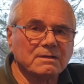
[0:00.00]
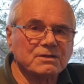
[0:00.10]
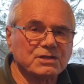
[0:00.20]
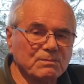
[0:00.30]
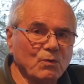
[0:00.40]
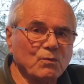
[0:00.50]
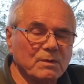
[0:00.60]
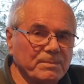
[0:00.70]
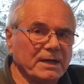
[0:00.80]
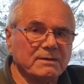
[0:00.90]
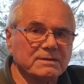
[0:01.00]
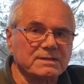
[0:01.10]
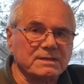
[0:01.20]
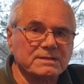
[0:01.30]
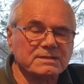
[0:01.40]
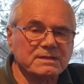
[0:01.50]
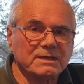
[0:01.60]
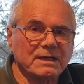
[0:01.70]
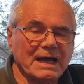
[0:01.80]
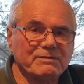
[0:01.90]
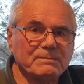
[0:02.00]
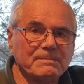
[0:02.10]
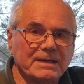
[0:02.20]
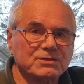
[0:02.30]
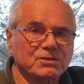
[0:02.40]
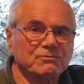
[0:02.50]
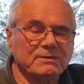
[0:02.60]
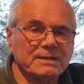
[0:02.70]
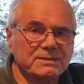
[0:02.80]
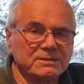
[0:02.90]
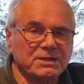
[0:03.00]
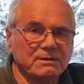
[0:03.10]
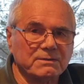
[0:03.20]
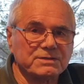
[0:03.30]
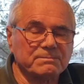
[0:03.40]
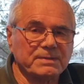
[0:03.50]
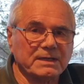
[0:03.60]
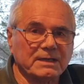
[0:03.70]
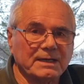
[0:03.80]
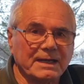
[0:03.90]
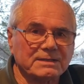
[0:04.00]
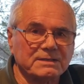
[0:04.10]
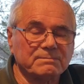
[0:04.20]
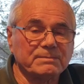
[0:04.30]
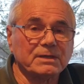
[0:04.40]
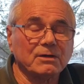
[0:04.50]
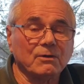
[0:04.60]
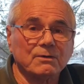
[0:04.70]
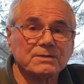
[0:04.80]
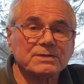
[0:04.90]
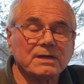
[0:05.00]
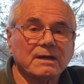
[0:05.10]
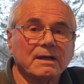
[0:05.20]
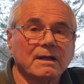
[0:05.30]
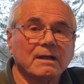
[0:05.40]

Smaller parties have a much greater chance of being elected because